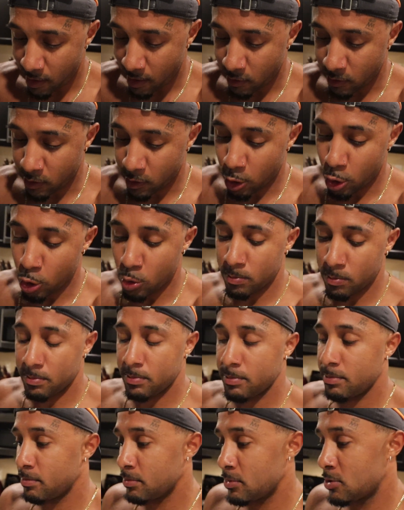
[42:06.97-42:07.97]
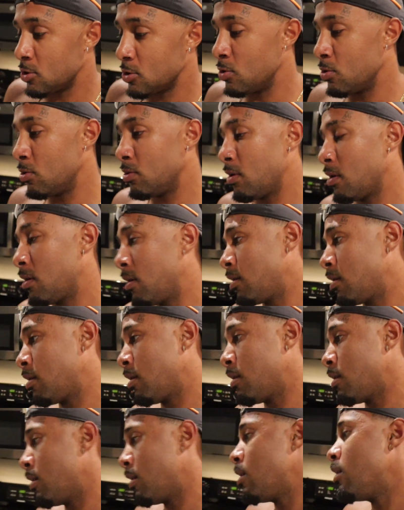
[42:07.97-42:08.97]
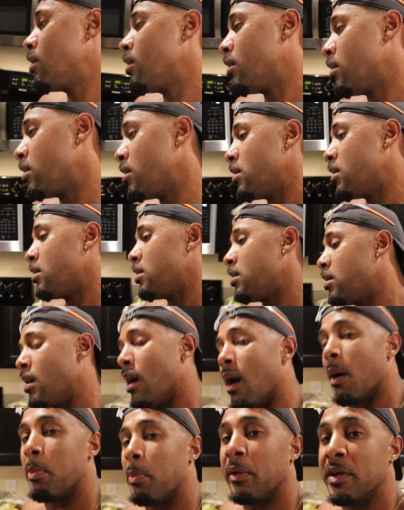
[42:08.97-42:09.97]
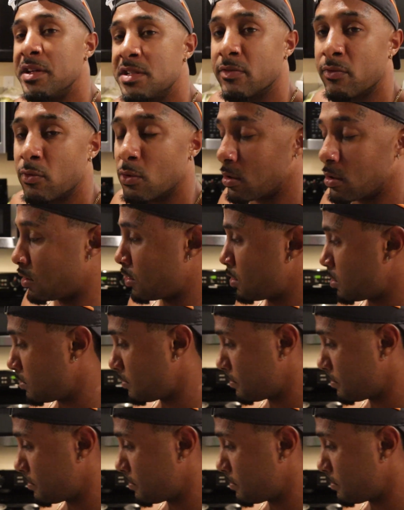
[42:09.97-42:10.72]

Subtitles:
our home to our place of work.